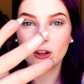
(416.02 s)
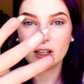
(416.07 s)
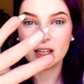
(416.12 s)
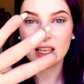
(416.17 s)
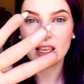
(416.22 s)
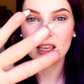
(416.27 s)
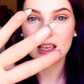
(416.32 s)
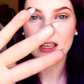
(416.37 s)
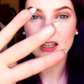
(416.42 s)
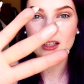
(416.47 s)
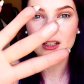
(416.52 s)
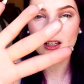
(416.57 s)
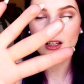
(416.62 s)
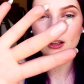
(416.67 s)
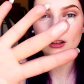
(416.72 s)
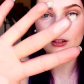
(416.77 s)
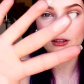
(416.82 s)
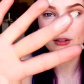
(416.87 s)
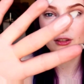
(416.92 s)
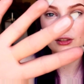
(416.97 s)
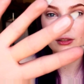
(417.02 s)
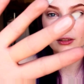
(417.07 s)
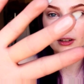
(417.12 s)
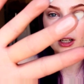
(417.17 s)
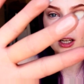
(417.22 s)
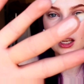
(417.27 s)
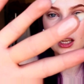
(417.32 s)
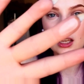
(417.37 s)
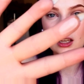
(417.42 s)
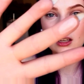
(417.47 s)
hand, it looks
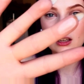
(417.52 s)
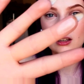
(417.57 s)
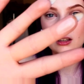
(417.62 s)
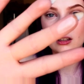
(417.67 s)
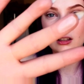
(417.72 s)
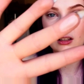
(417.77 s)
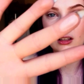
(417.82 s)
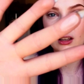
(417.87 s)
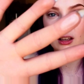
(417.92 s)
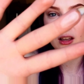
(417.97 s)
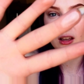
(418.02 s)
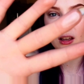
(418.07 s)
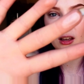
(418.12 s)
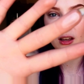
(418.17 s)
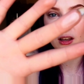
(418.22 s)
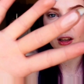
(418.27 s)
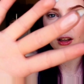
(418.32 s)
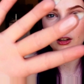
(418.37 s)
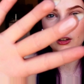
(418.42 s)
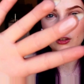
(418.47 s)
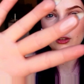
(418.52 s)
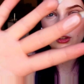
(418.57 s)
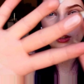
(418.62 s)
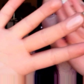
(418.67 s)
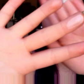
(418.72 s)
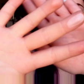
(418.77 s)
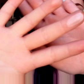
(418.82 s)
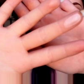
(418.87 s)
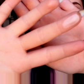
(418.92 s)
very, how to say,